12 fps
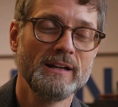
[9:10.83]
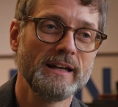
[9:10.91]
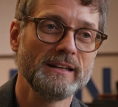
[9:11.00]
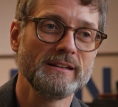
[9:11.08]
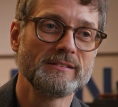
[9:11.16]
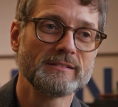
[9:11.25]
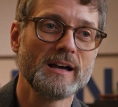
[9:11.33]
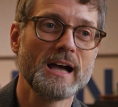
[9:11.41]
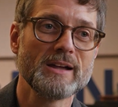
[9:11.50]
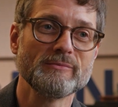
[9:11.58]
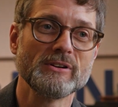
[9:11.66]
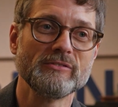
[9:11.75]
in this
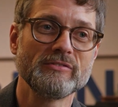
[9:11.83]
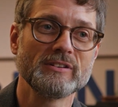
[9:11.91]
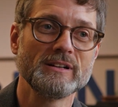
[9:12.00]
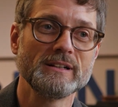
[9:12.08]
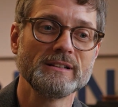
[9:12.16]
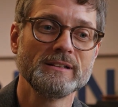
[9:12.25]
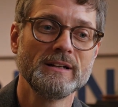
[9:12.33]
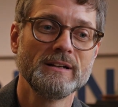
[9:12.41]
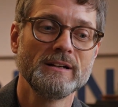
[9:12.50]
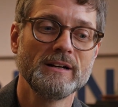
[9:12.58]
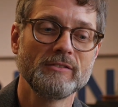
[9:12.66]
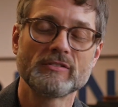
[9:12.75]
time
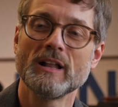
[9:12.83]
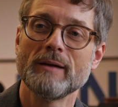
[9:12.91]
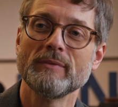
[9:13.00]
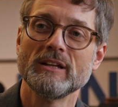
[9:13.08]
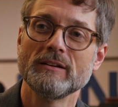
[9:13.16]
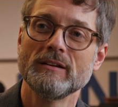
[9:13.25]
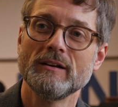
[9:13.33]
of climate,